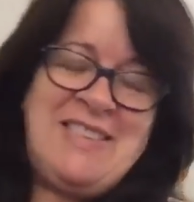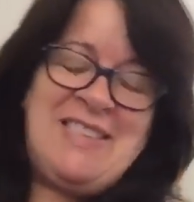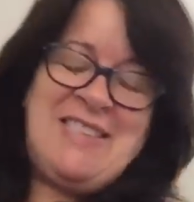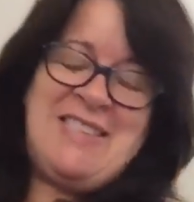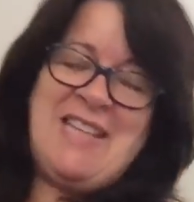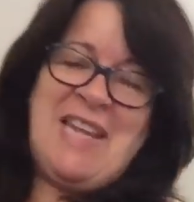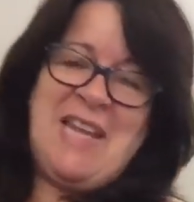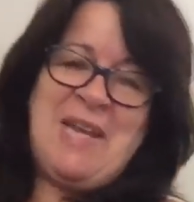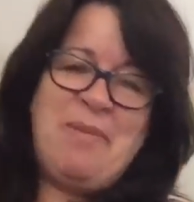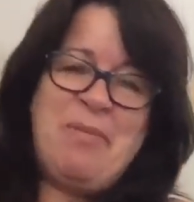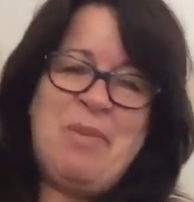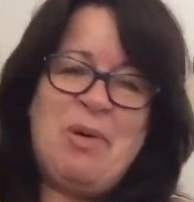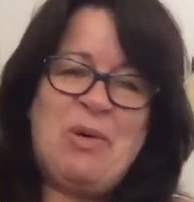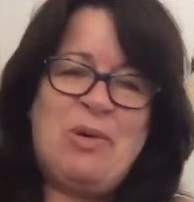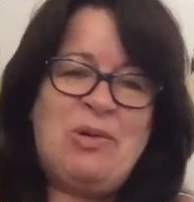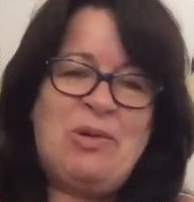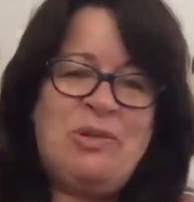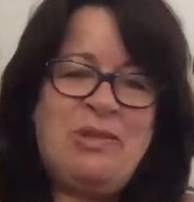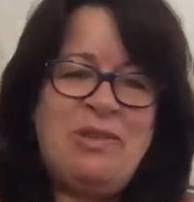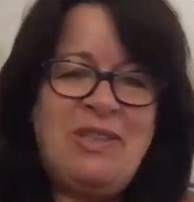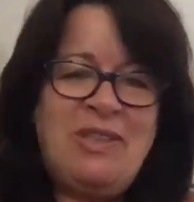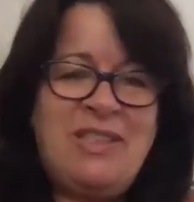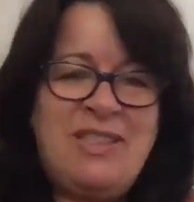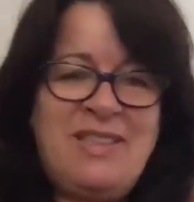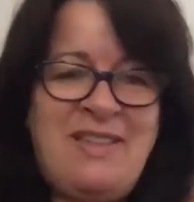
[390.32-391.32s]
it's the same
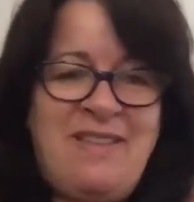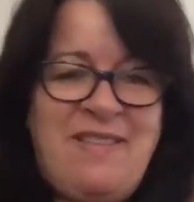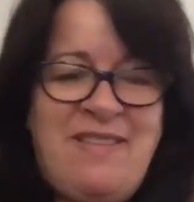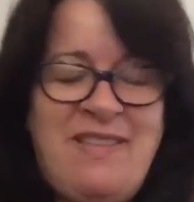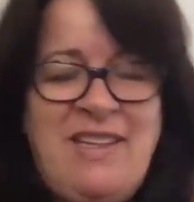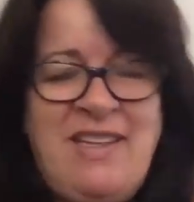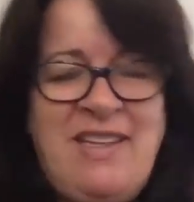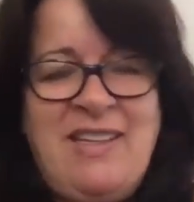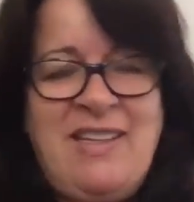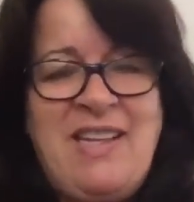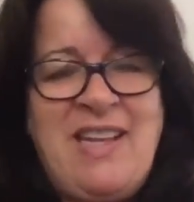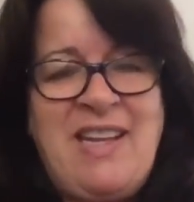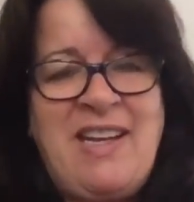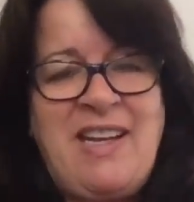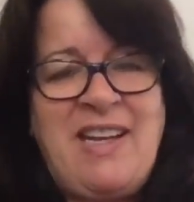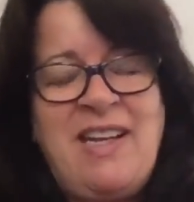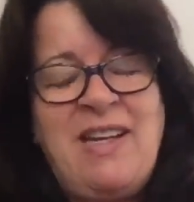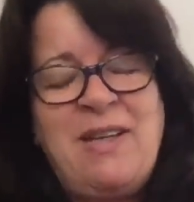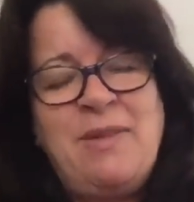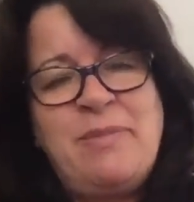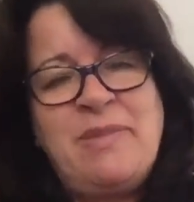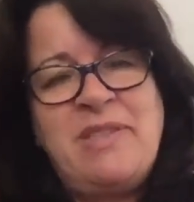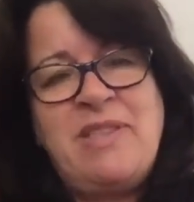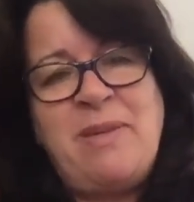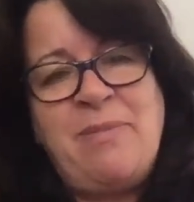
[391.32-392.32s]
old thing
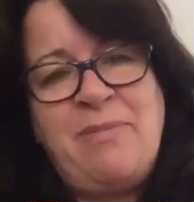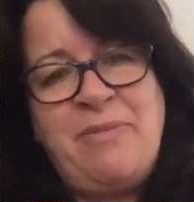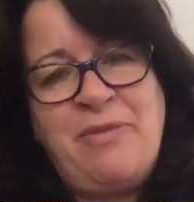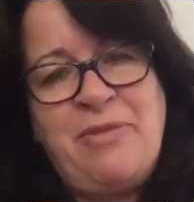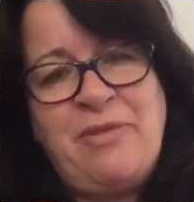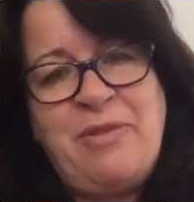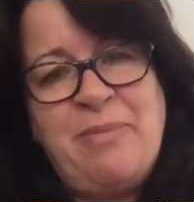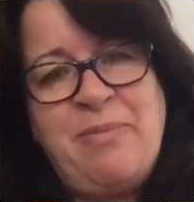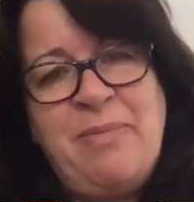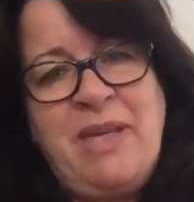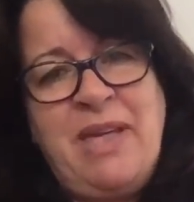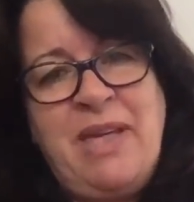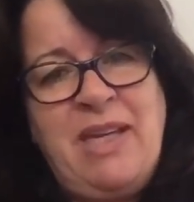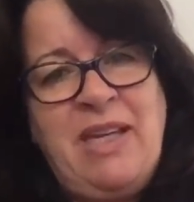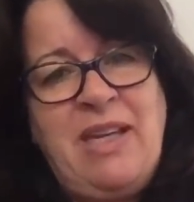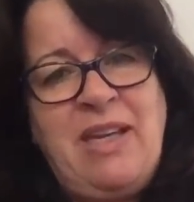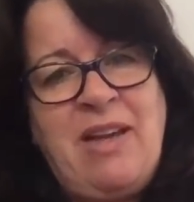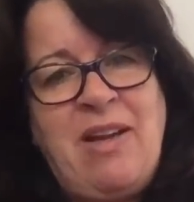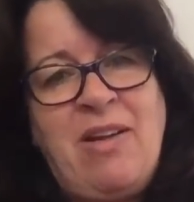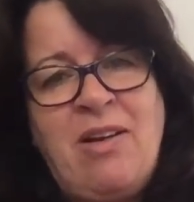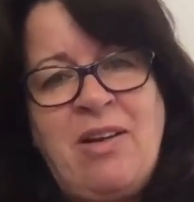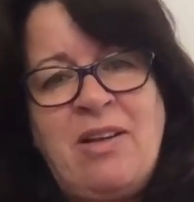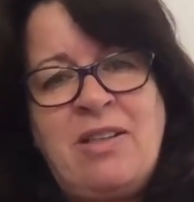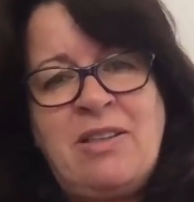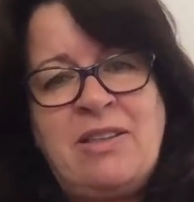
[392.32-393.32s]
that comes up for
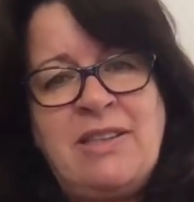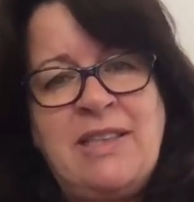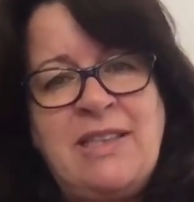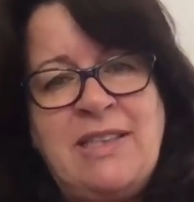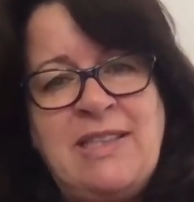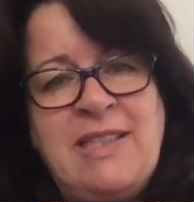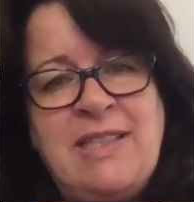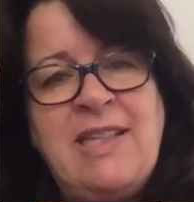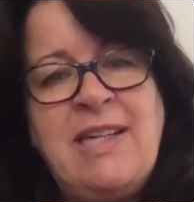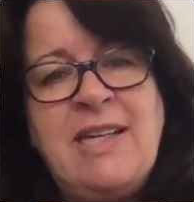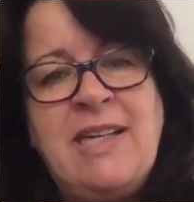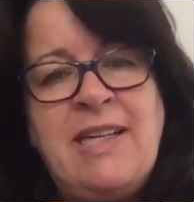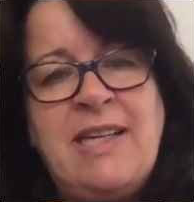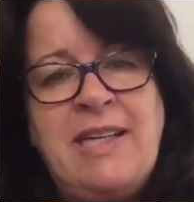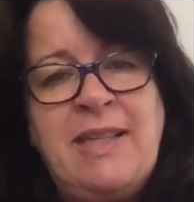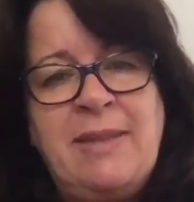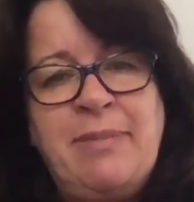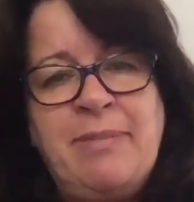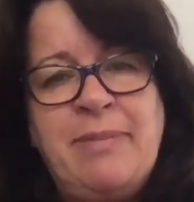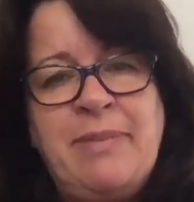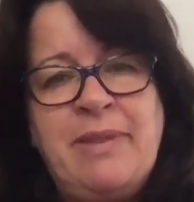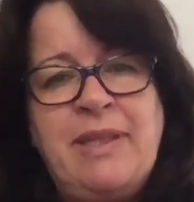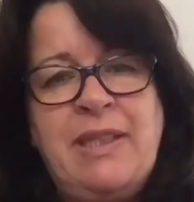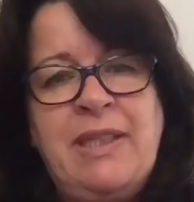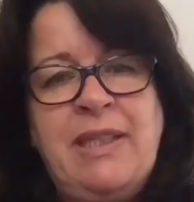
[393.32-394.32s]
me all the
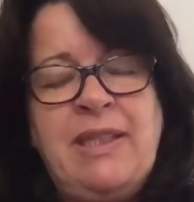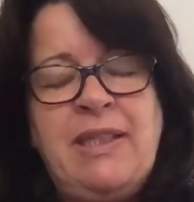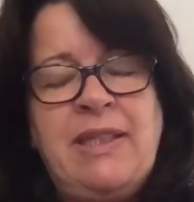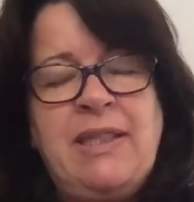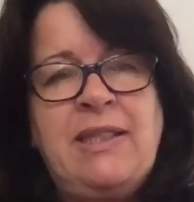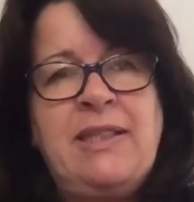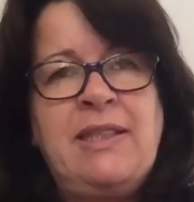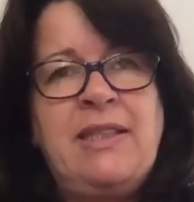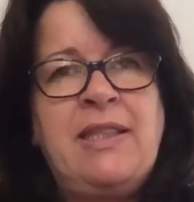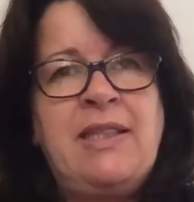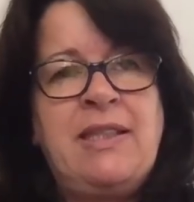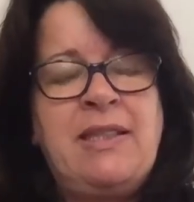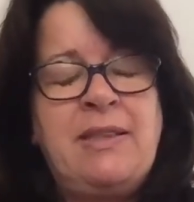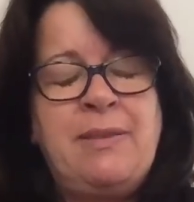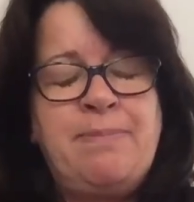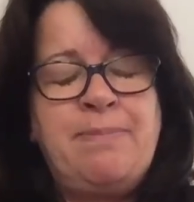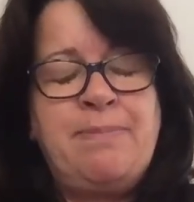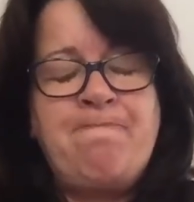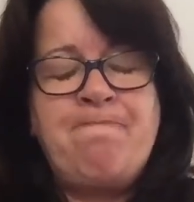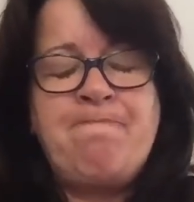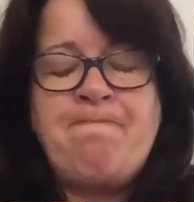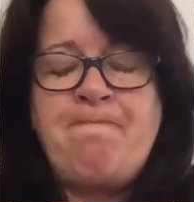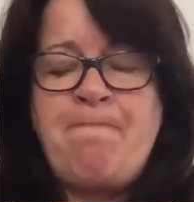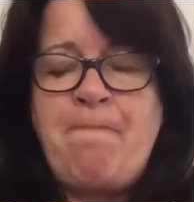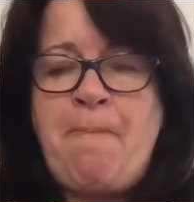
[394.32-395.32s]
time. And
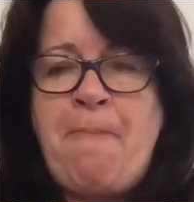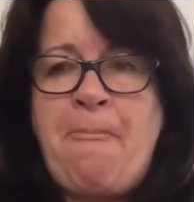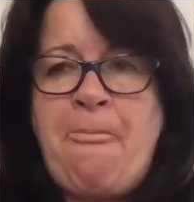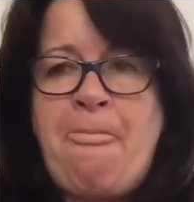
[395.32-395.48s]
um,